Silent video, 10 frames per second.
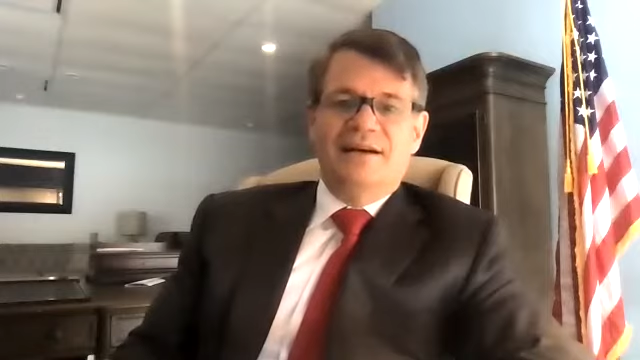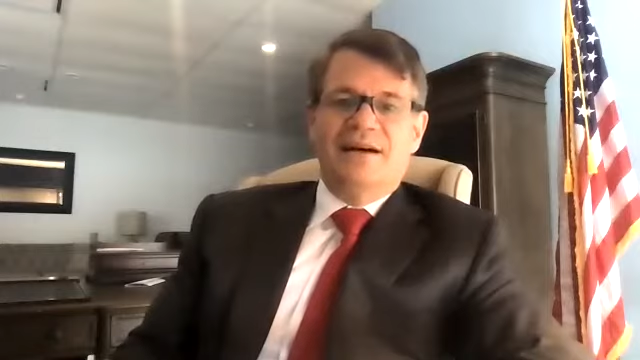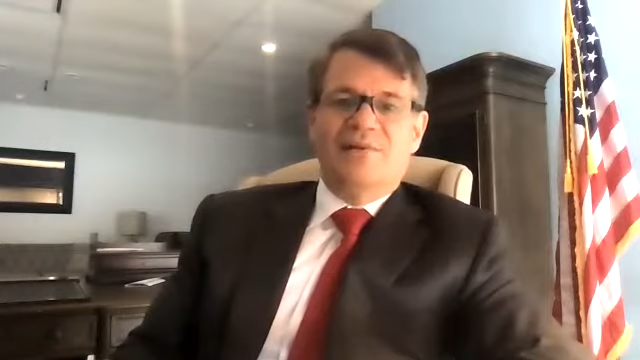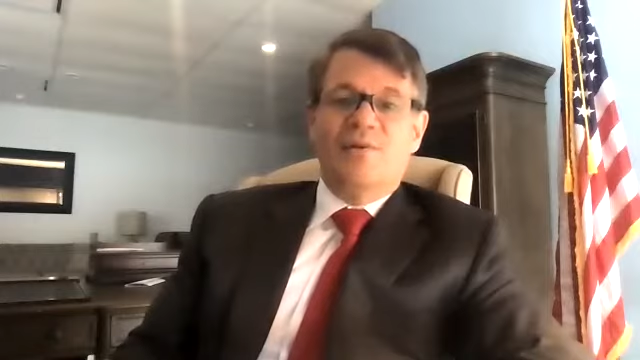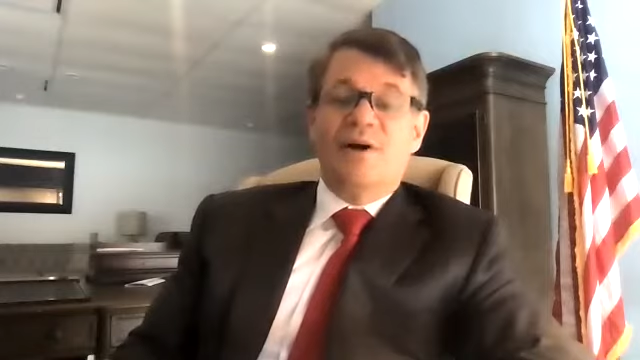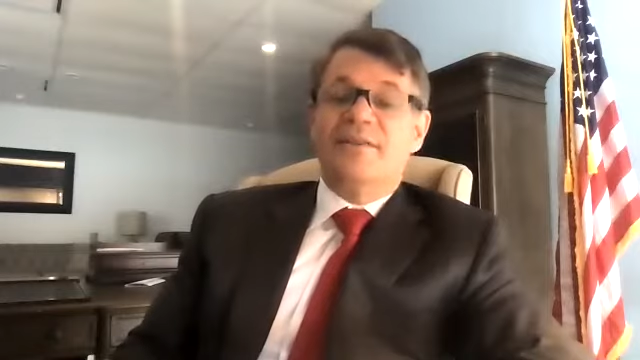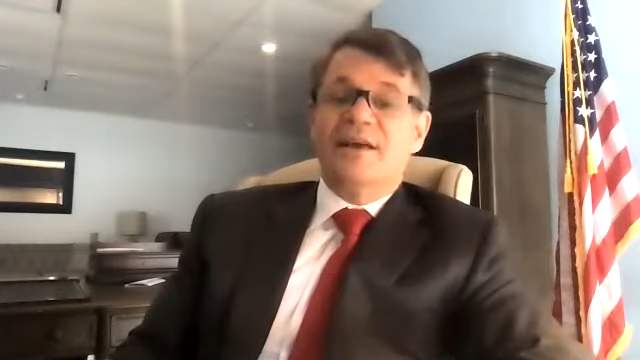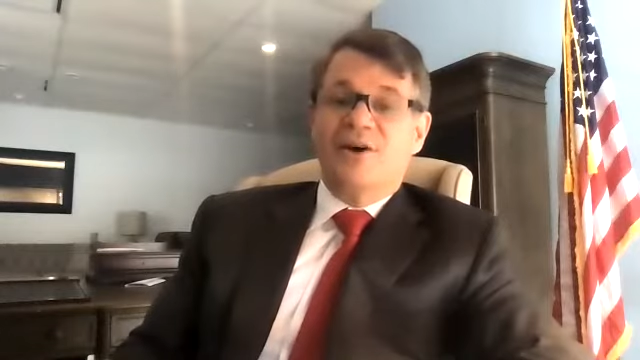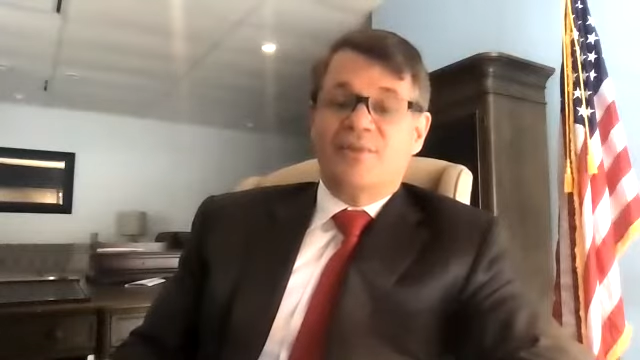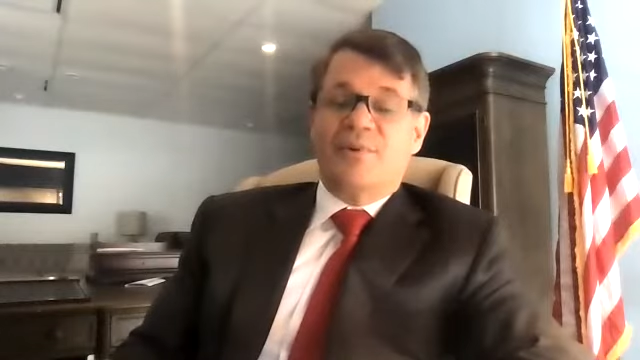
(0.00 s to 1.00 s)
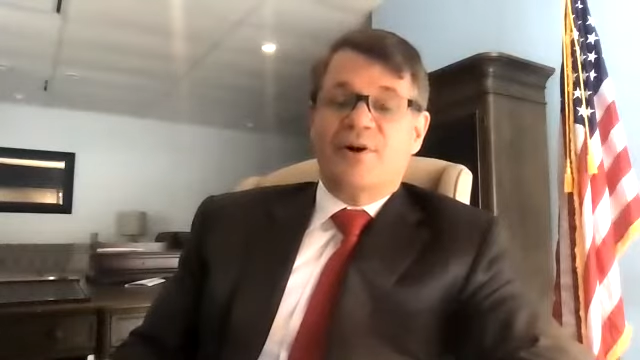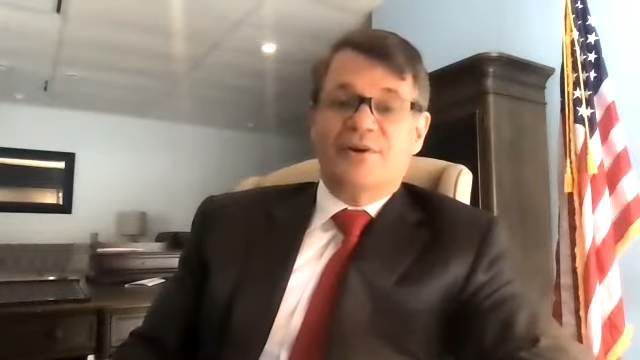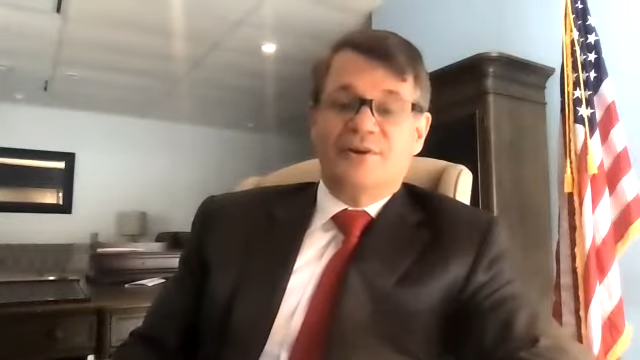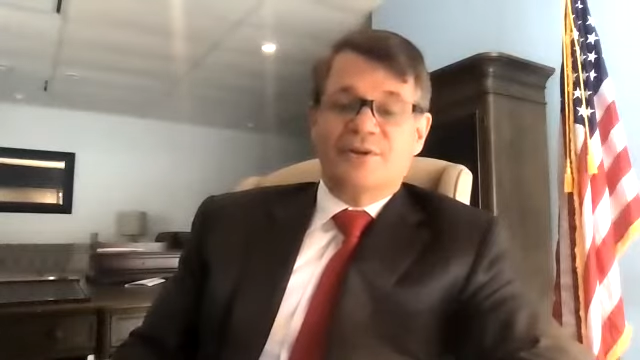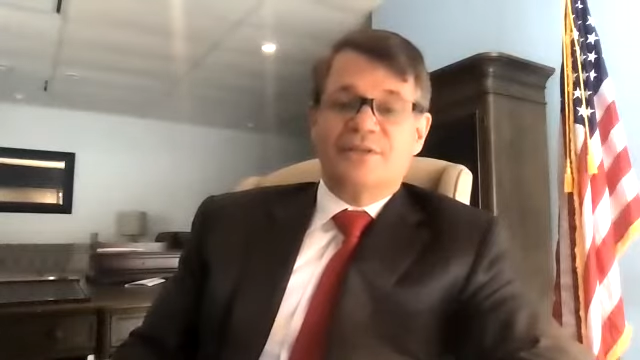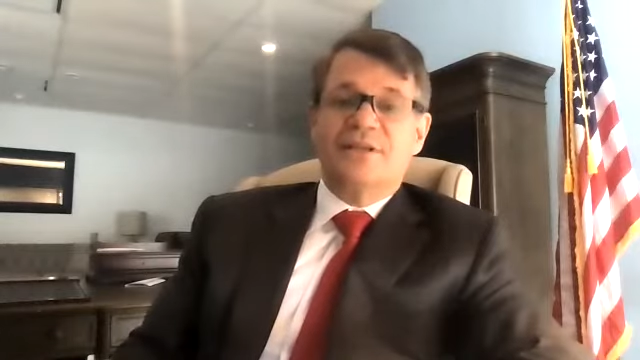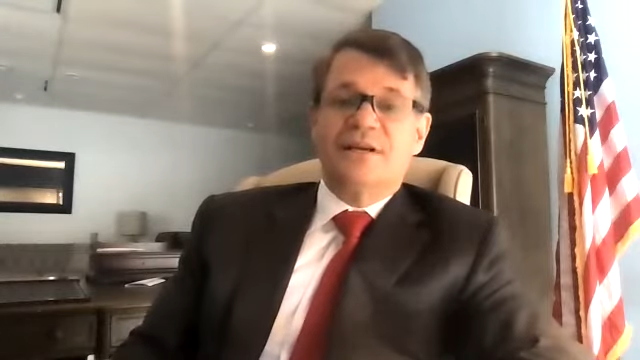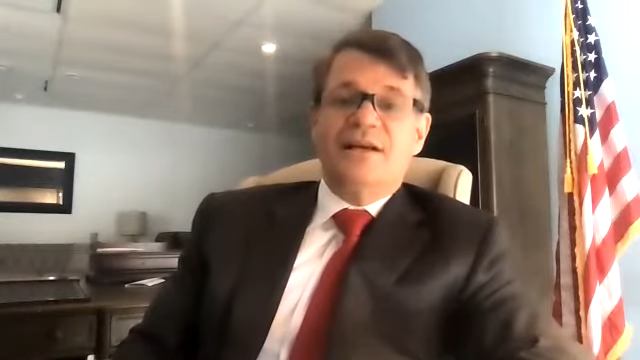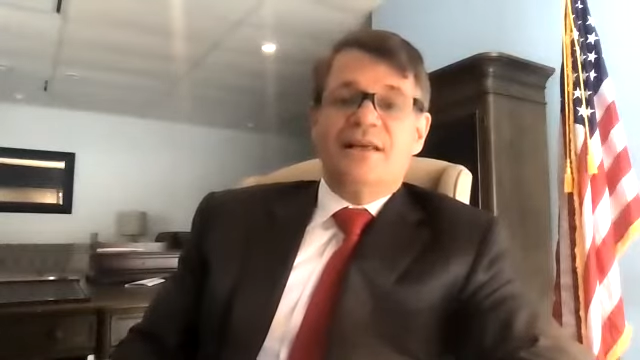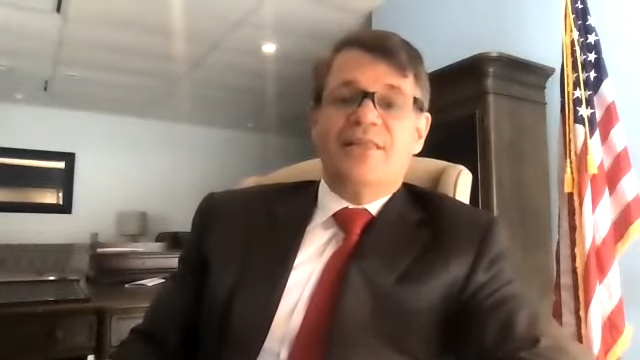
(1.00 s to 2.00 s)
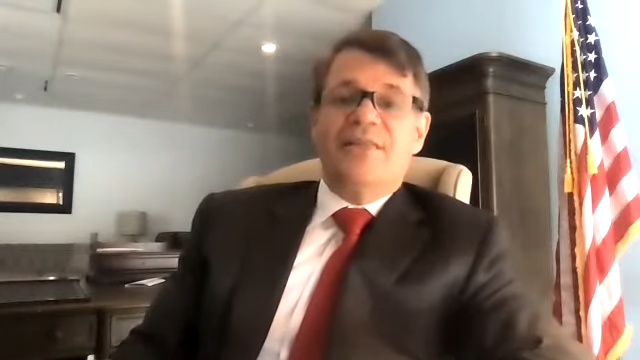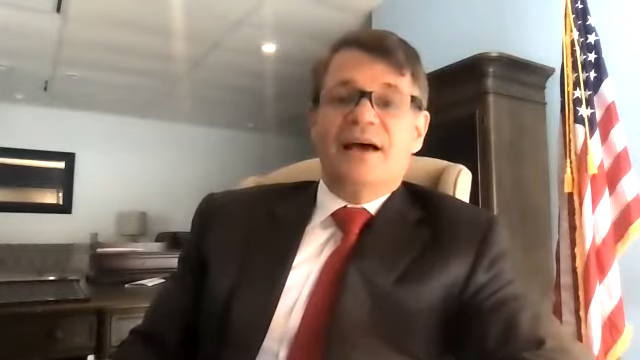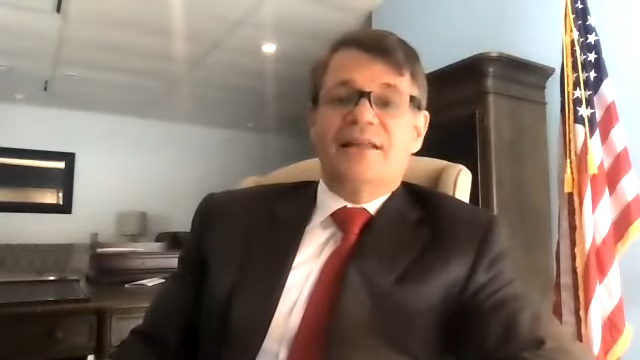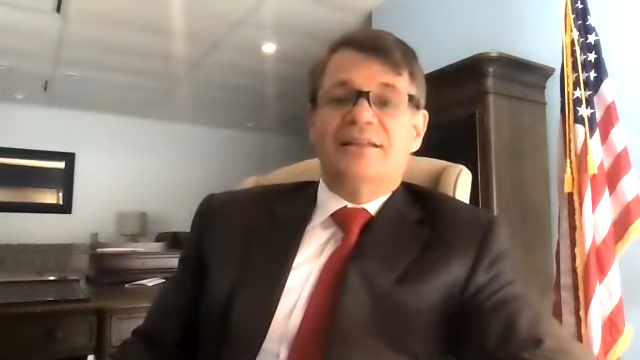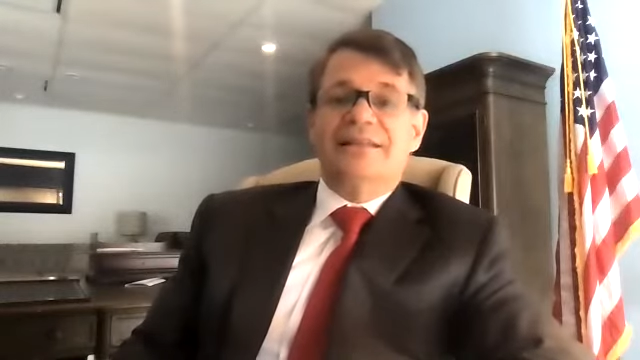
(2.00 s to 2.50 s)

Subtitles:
one of the health partners that